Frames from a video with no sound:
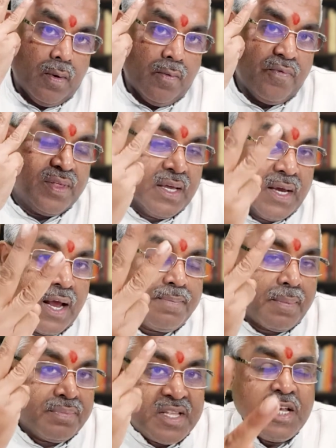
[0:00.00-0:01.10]
with the help
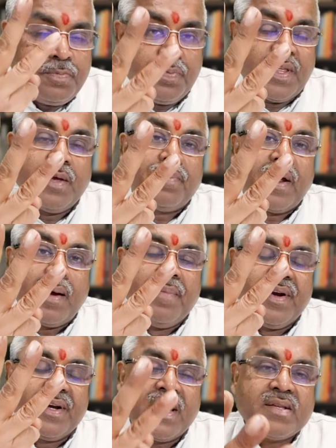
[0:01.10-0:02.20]
of these three
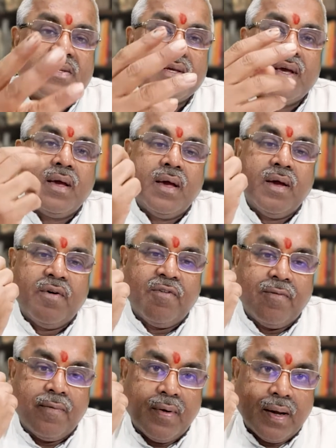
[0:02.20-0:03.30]
parameters,
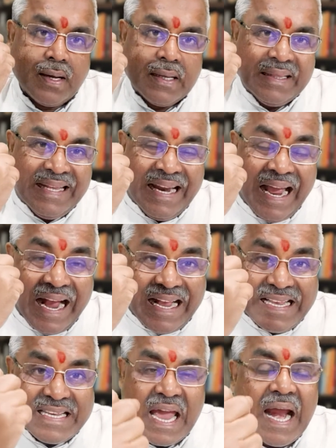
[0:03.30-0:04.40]
the
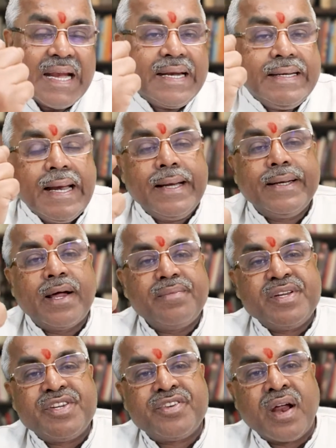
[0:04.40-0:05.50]
exact date of
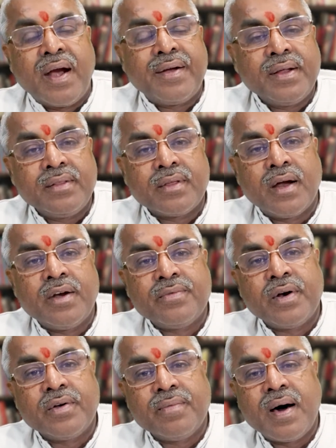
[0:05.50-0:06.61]
starting Third
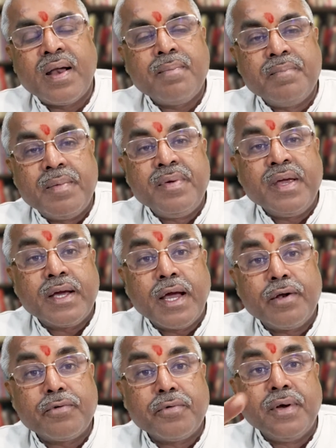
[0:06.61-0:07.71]
World War may be
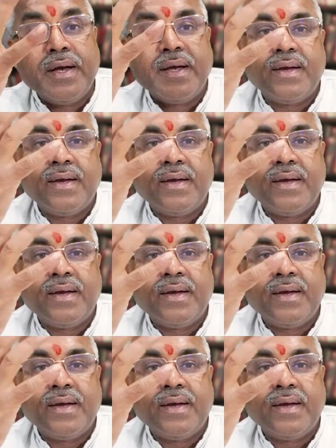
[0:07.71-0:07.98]
calculated.